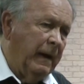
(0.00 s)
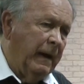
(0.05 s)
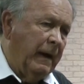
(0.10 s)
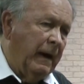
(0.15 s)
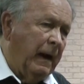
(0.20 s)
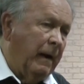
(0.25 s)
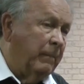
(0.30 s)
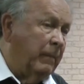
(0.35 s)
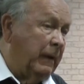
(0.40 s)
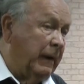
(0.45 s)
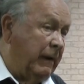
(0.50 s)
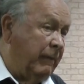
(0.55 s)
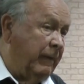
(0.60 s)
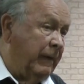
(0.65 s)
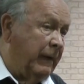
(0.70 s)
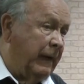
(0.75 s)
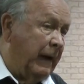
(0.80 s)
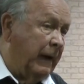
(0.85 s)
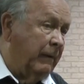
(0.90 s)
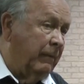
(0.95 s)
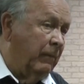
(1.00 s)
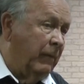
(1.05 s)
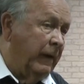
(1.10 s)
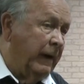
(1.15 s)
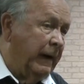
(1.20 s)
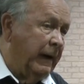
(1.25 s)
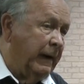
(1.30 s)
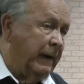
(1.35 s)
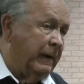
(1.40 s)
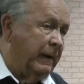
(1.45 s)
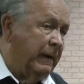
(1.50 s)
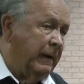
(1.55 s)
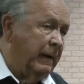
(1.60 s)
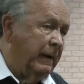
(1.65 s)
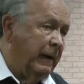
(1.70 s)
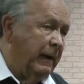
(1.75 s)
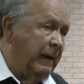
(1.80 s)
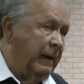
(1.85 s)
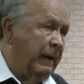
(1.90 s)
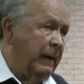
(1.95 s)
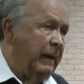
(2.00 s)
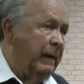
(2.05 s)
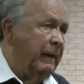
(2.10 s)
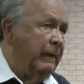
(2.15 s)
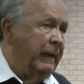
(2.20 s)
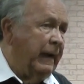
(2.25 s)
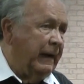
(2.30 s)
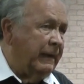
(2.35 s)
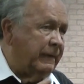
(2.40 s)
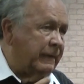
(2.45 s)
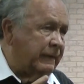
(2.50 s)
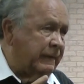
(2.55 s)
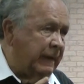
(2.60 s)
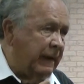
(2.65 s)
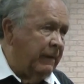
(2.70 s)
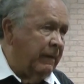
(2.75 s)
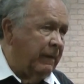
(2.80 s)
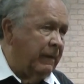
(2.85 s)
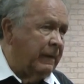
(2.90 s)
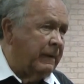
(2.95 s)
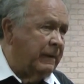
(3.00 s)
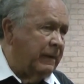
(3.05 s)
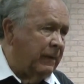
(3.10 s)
And I believe in that way that sinner